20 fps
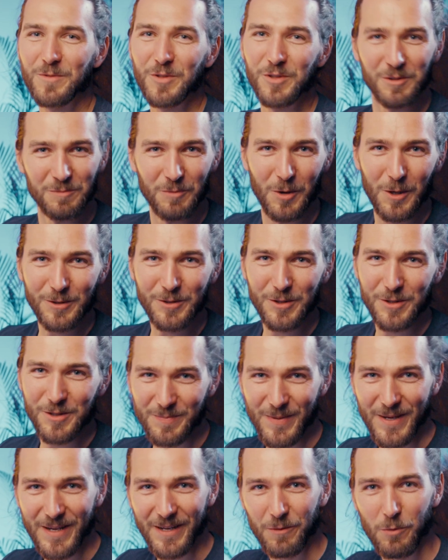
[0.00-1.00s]
to Small Turns
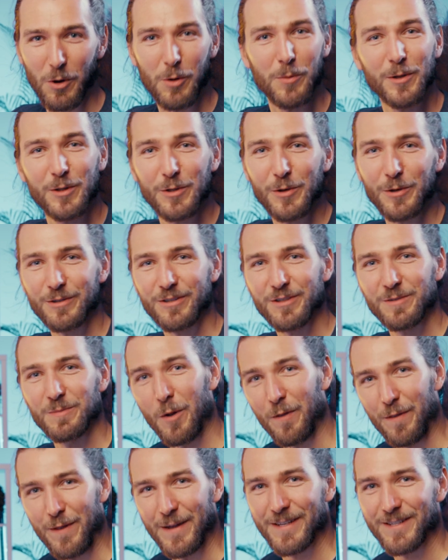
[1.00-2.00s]
Big, where we turn small
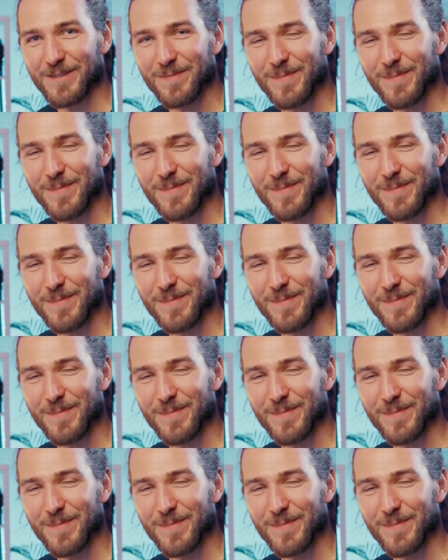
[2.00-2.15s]
things